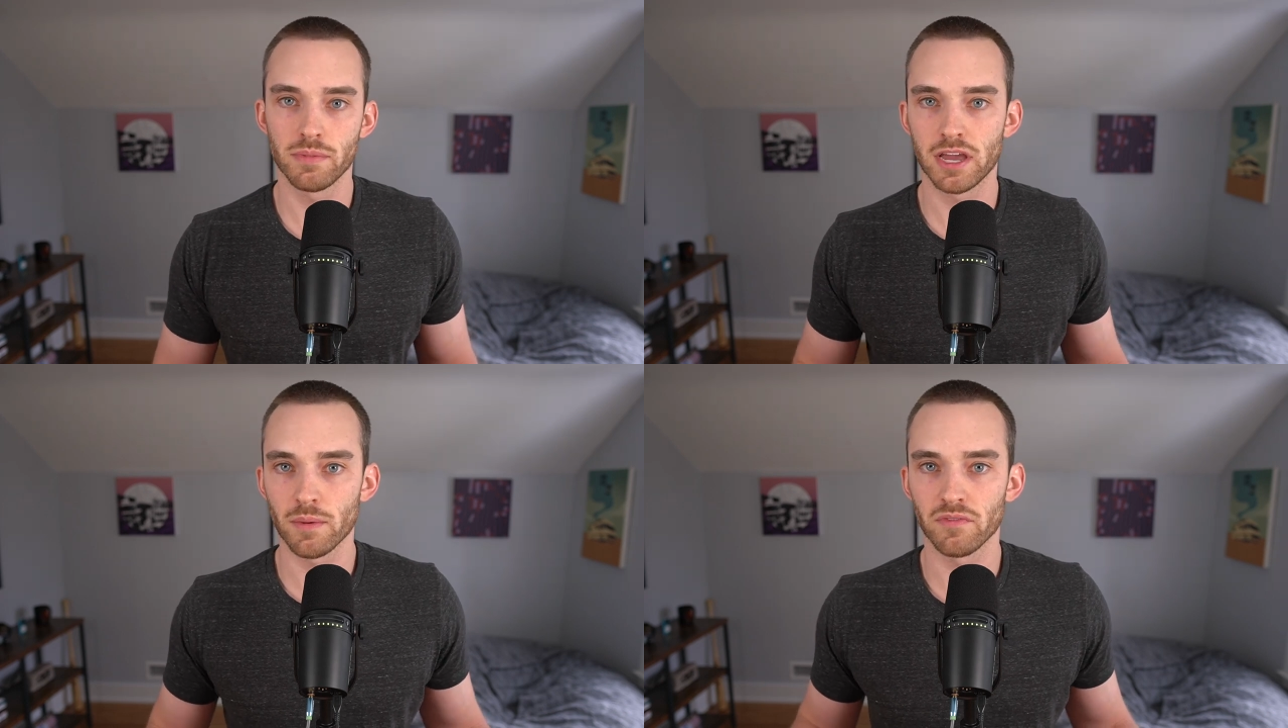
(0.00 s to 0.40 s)

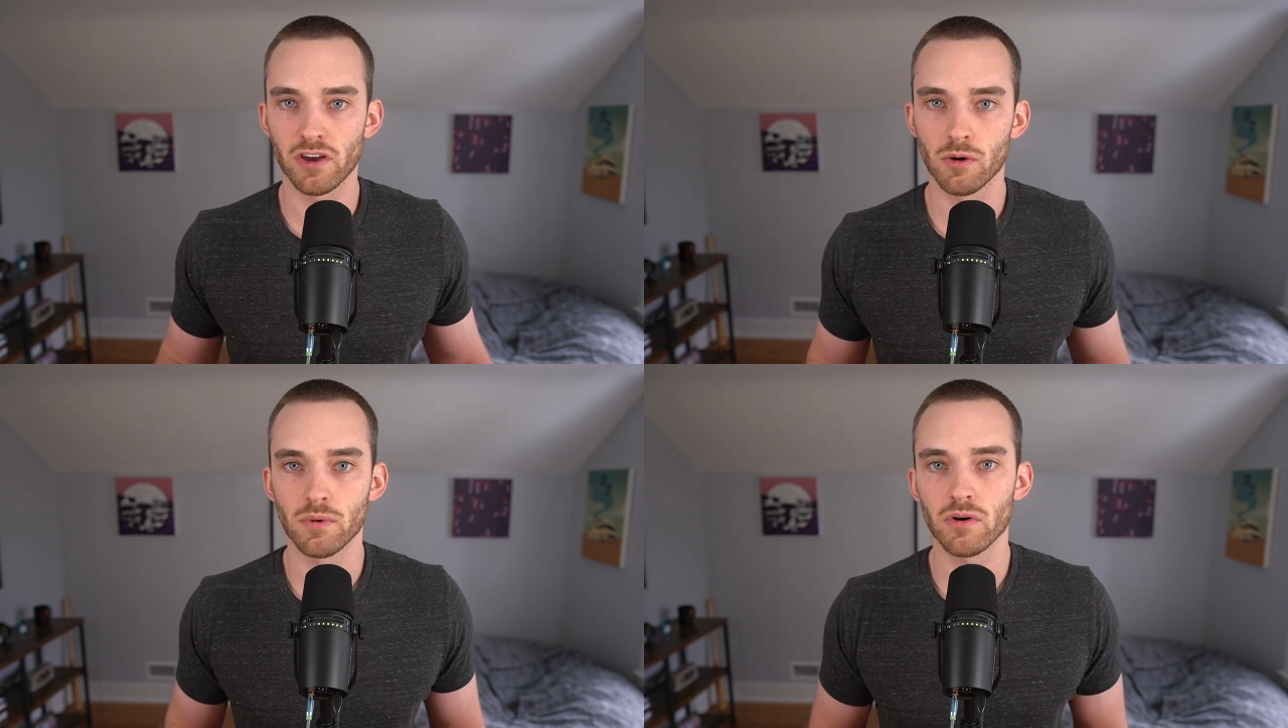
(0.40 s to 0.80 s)
became
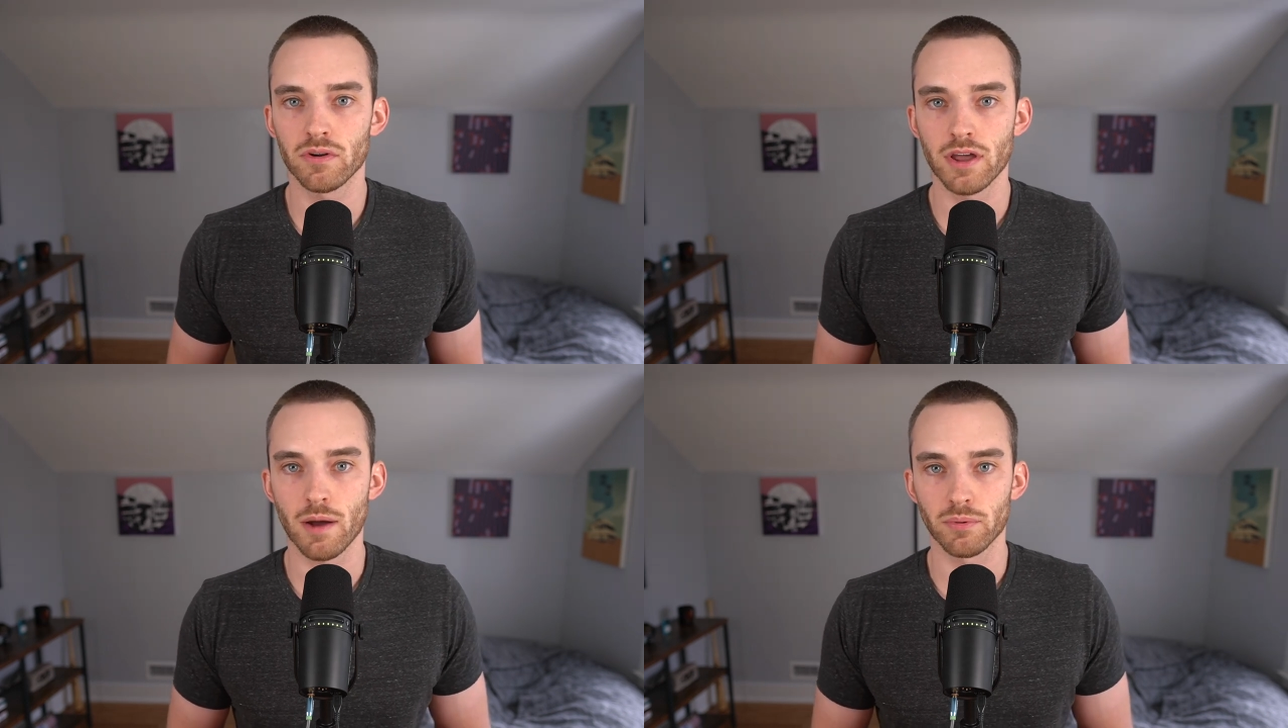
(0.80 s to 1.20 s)
available
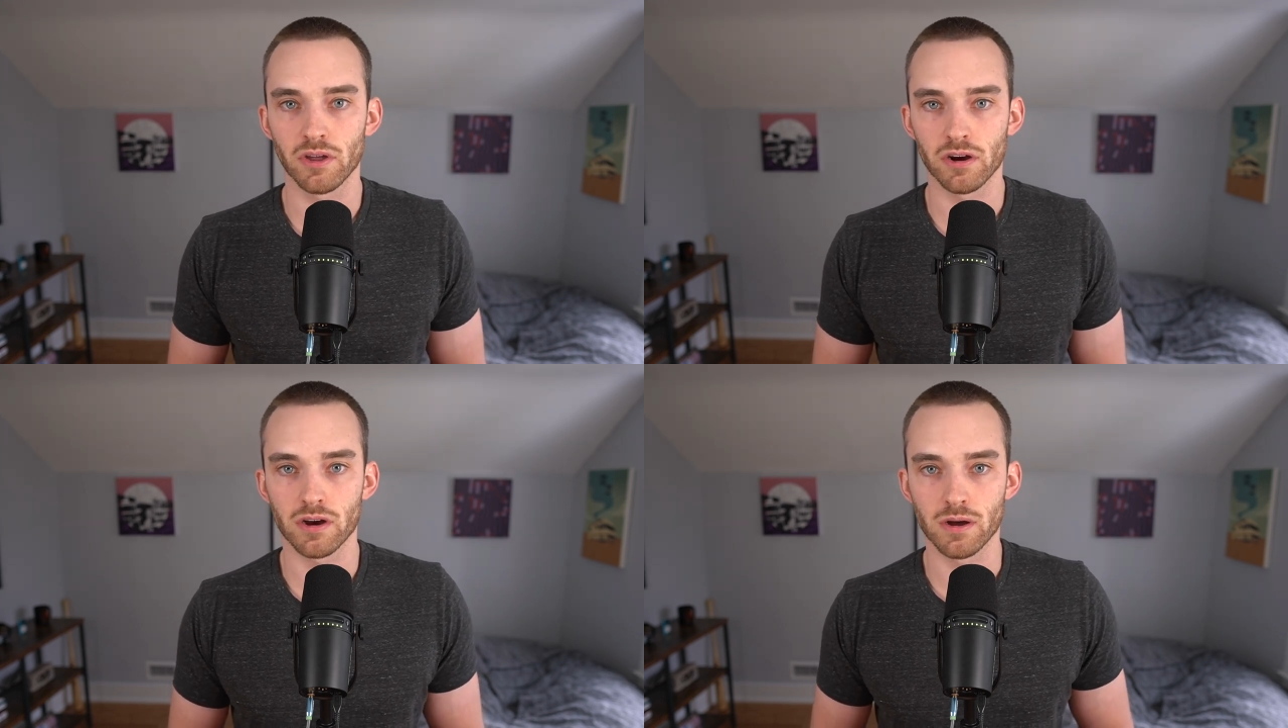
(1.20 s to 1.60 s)
on
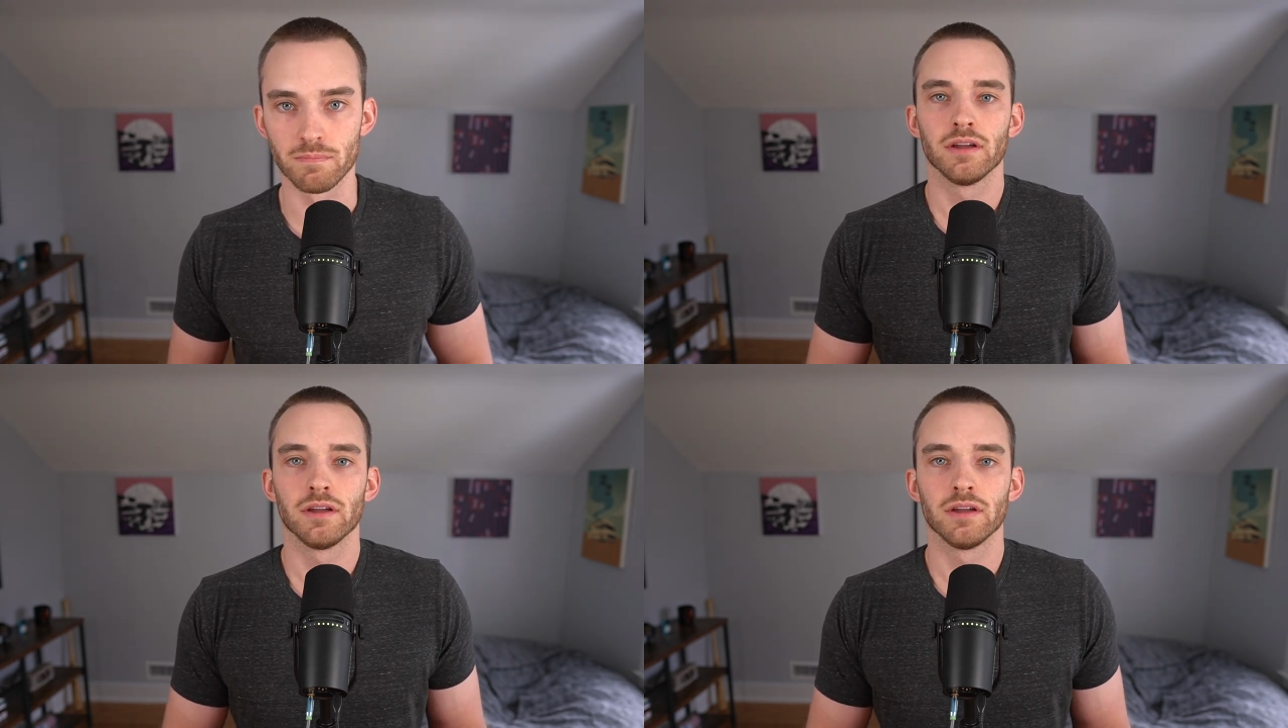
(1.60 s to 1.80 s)
Apple.com.